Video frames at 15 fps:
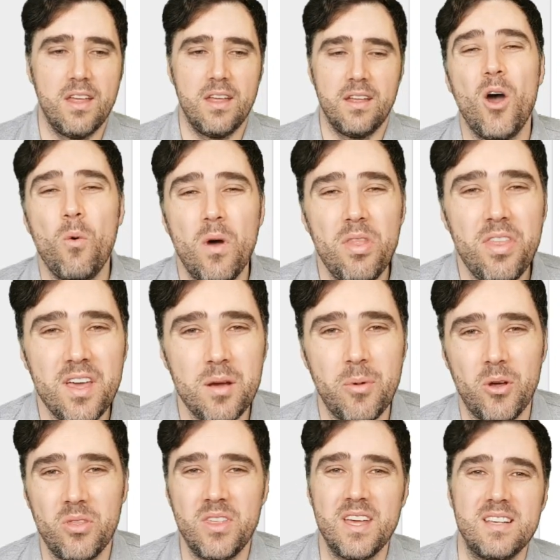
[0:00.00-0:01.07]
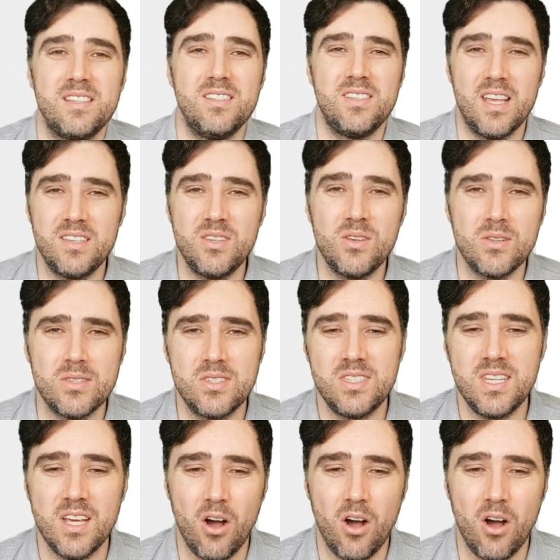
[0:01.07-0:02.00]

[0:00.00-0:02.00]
Now, one thing about this is, as you can see,